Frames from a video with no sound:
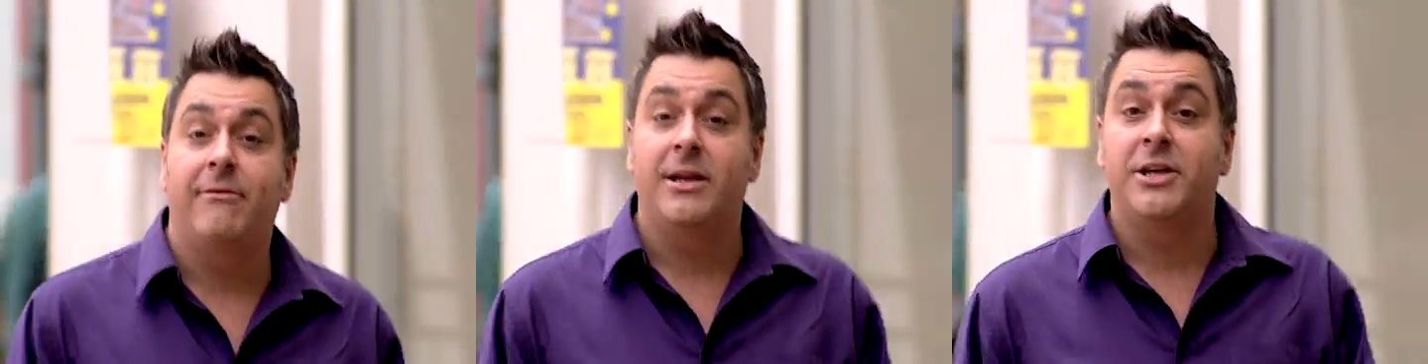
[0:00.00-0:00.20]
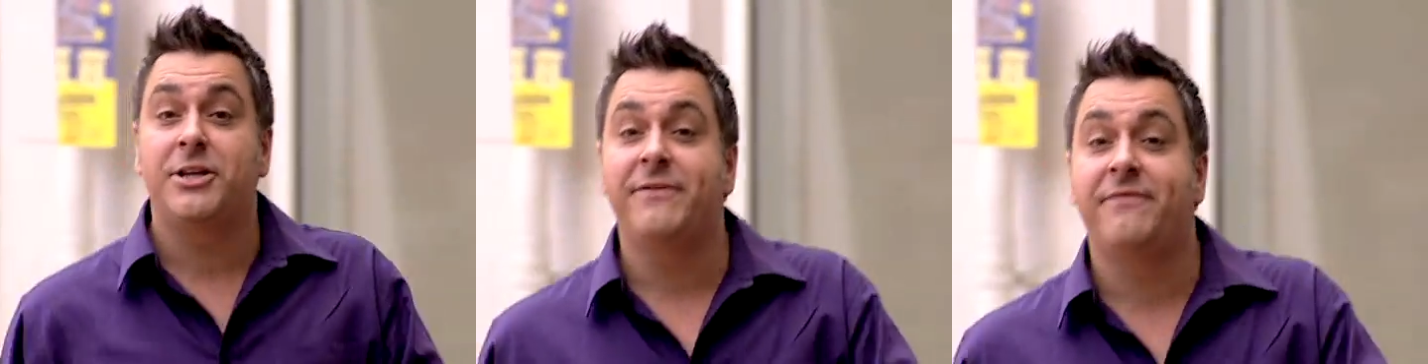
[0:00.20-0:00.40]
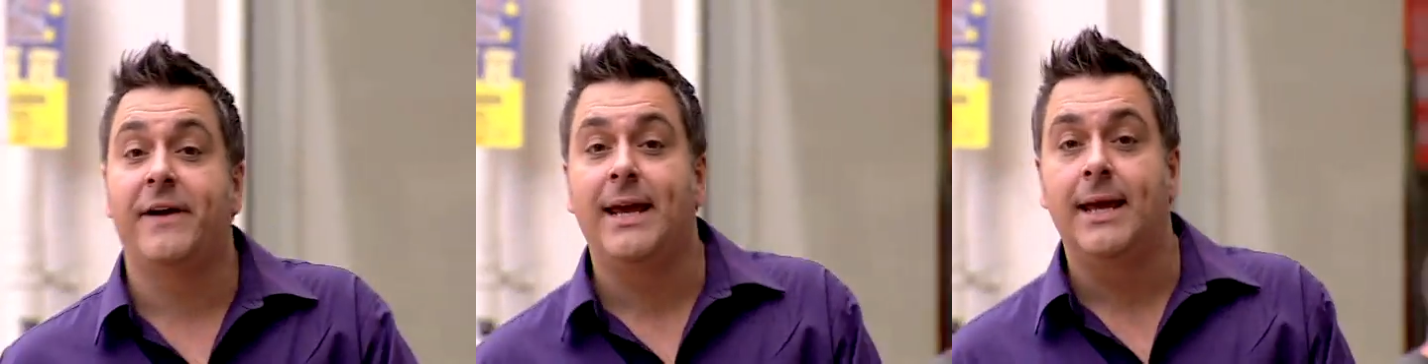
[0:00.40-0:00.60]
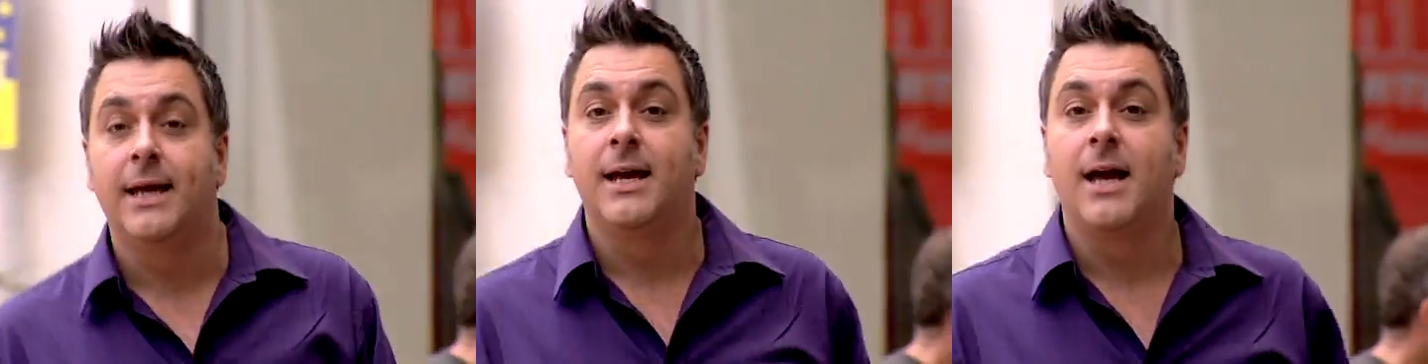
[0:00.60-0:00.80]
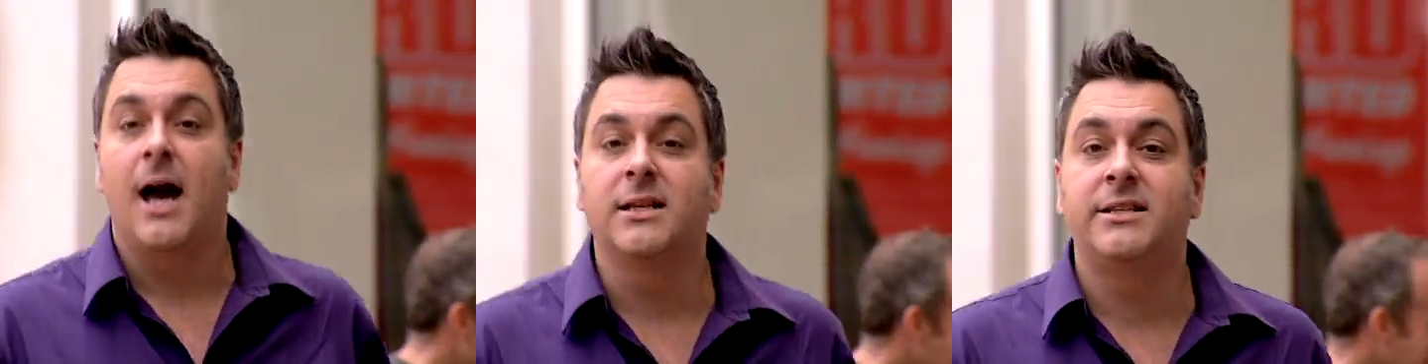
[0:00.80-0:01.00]
in a jiffy.
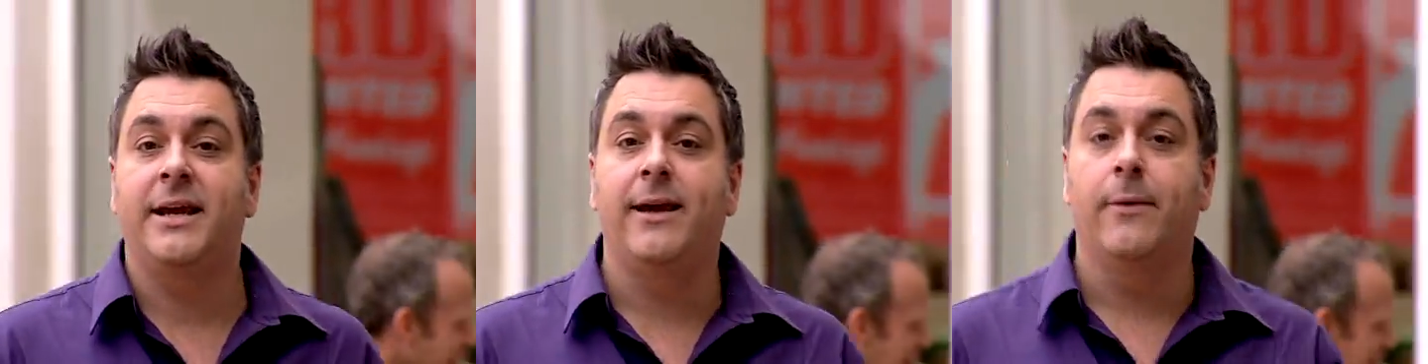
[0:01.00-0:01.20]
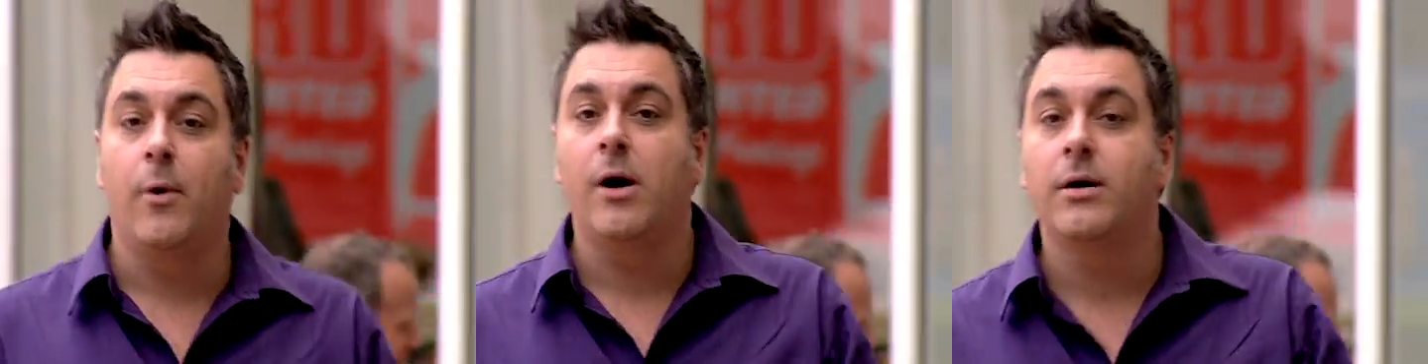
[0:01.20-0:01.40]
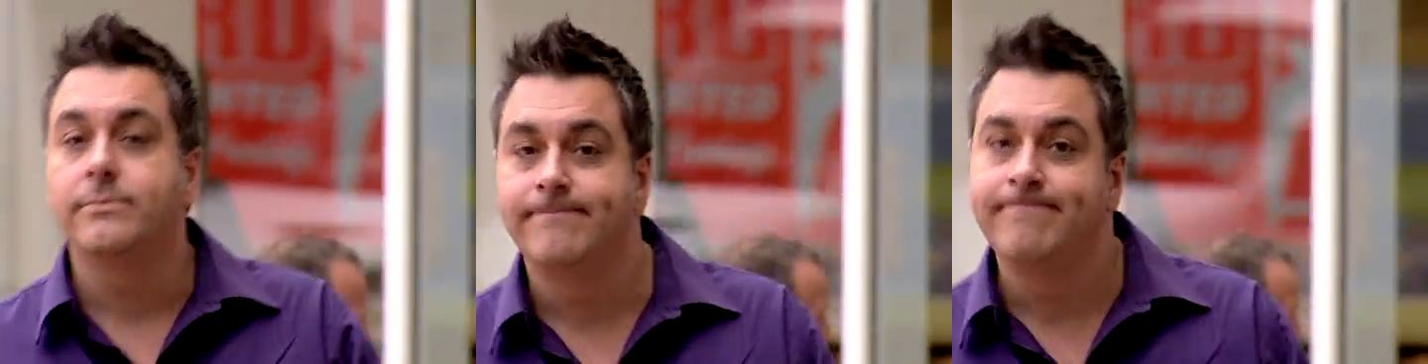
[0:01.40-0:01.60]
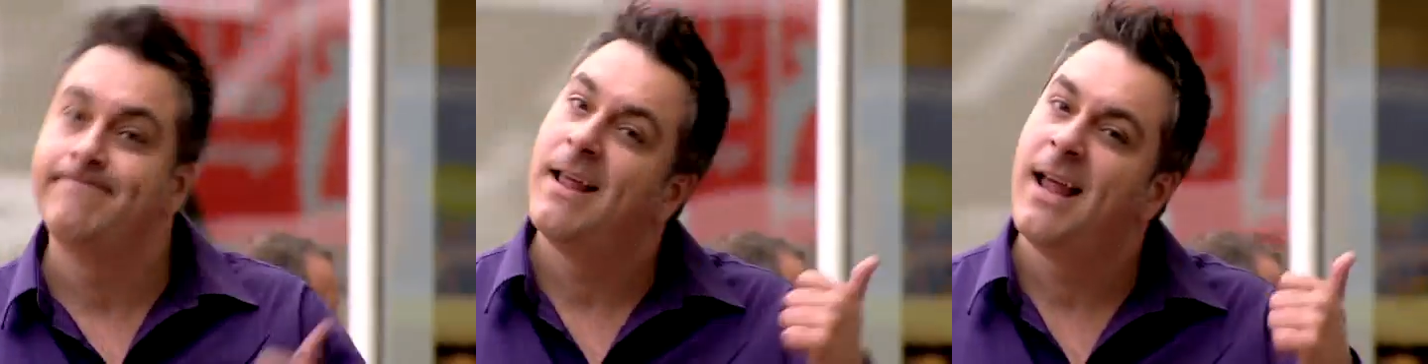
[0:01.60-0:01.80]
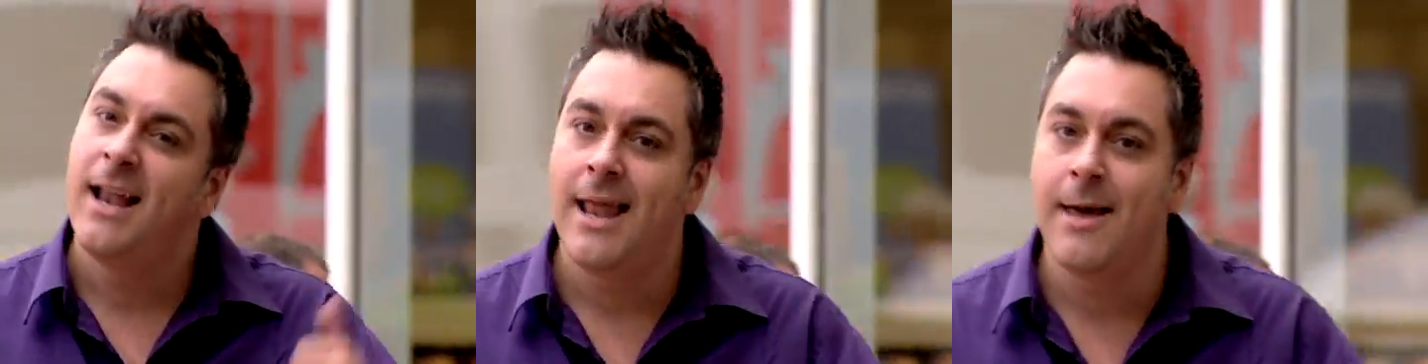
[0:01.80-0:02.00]
I'll tell you what,
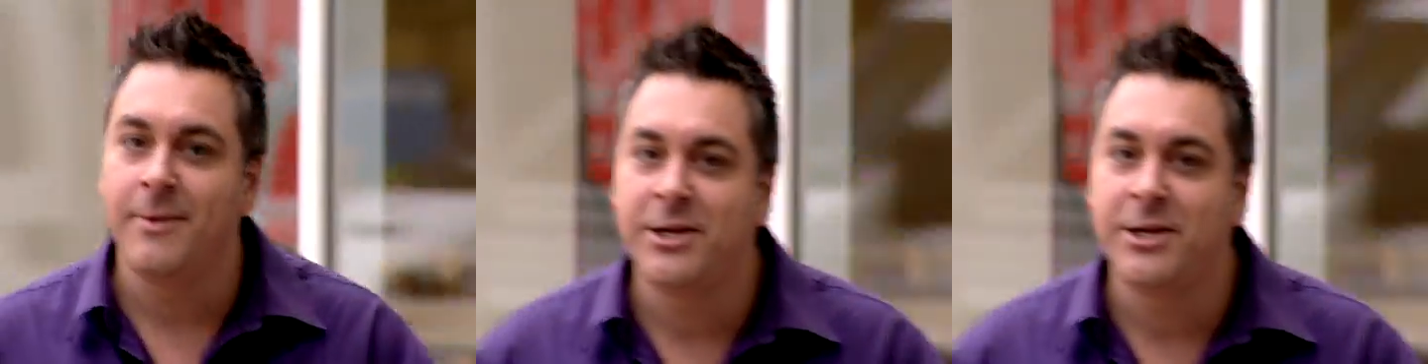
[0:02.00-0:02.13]
let